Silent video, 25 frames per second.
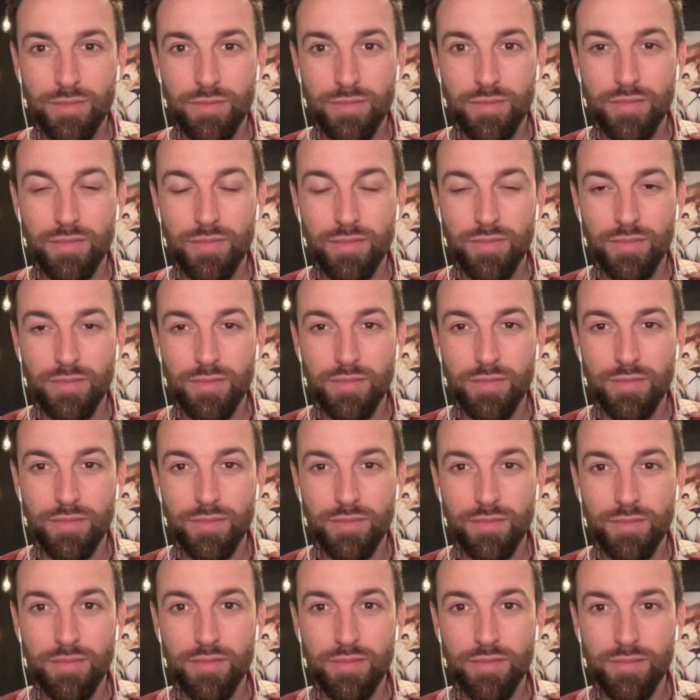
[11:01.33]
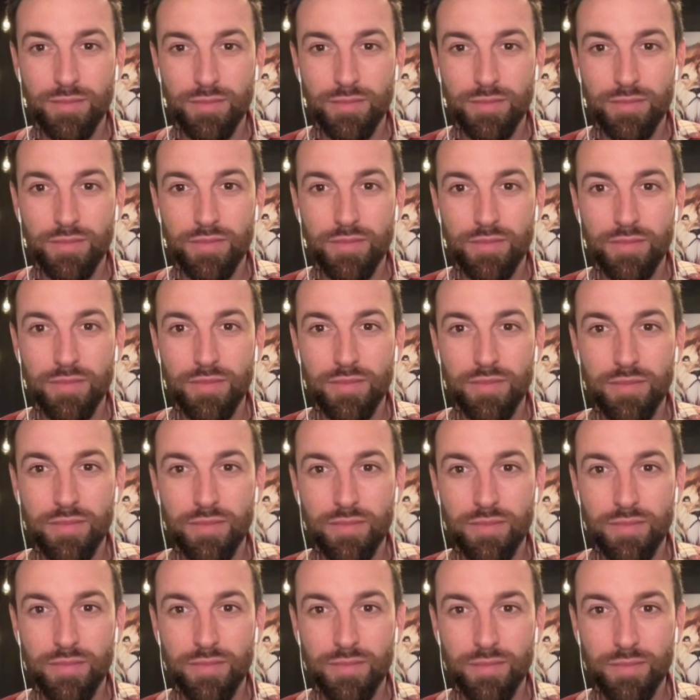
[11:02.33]

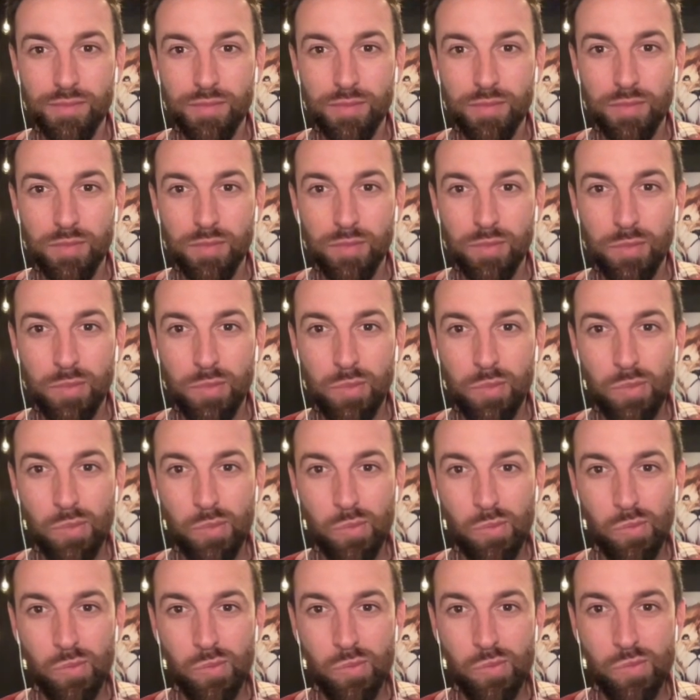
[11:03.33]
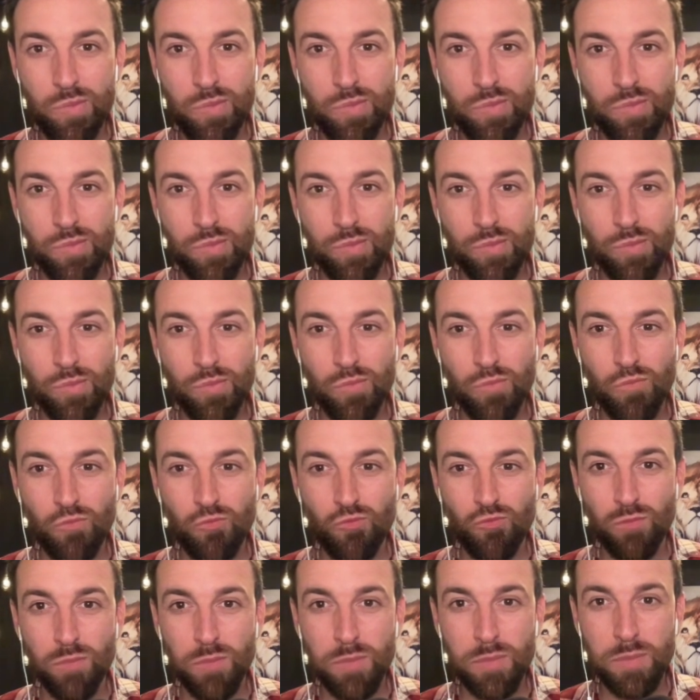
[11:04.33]

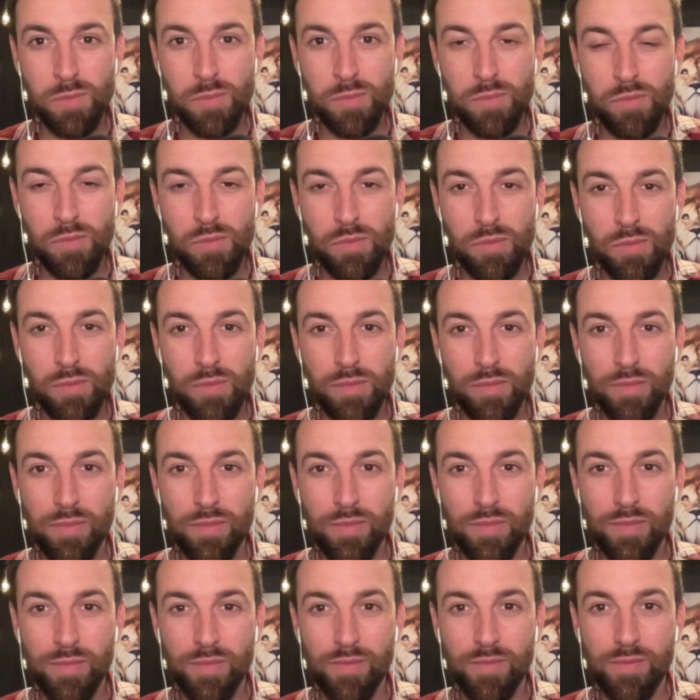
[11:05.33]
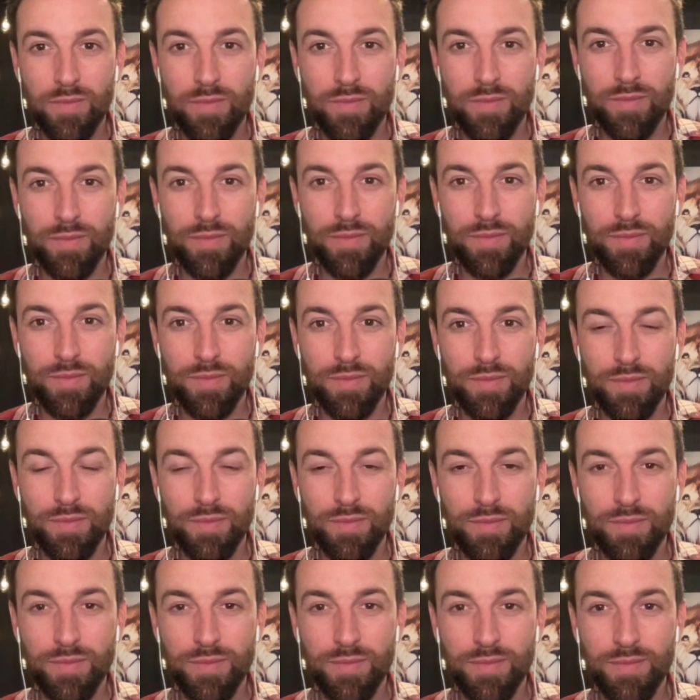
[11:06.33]

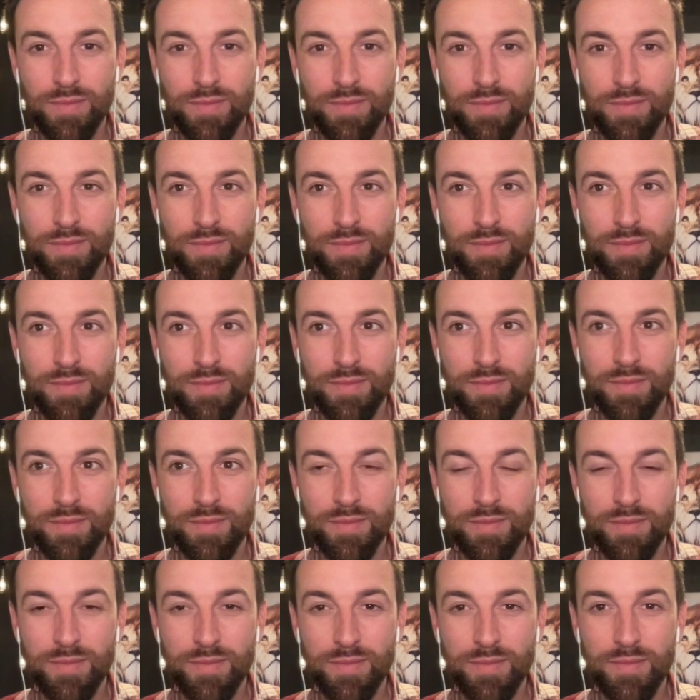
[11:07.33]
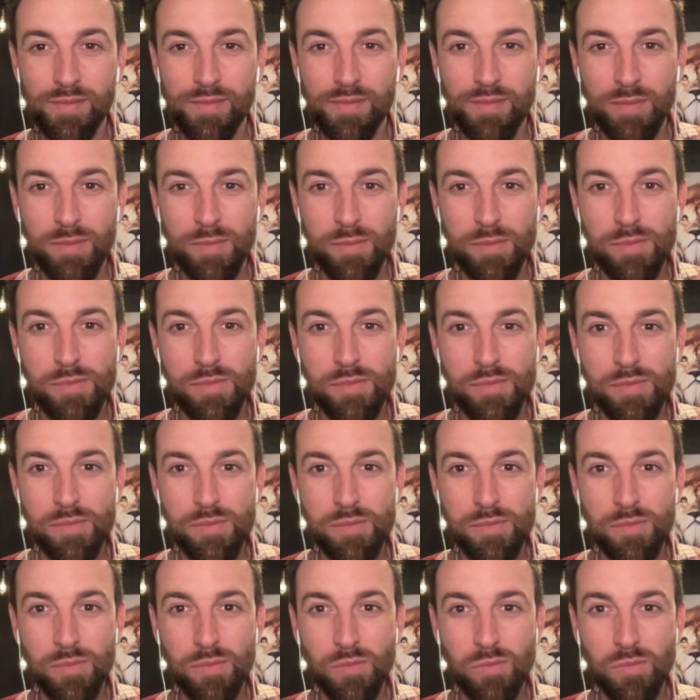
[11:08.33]
(silent)